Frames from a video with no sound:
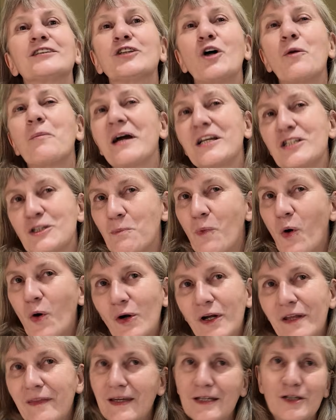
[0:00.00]
so much
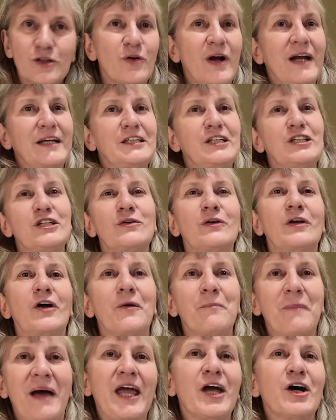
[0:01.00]
more than trying to do it
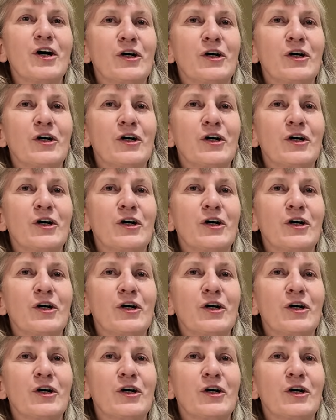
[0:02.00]
on my